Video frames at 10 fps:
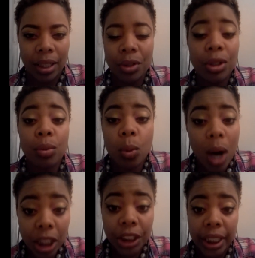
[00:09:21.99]
You can
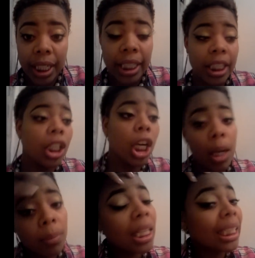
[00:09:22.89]
wash it and it'll
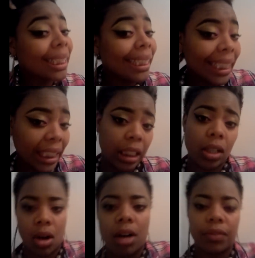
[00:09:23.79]
come clean
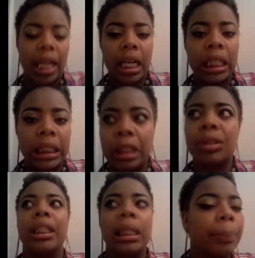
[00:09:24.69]
off, like
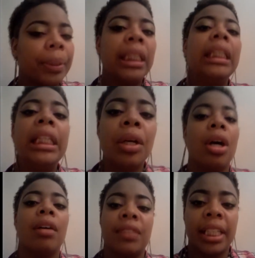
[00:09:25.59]
literally completely
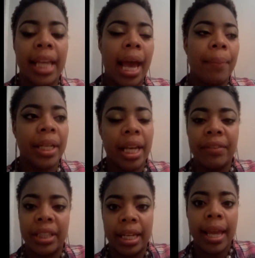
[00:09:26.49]
off the cap and
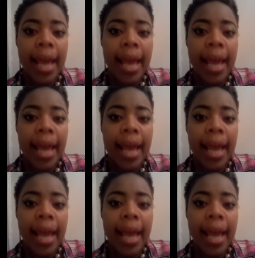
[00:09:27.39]
everything.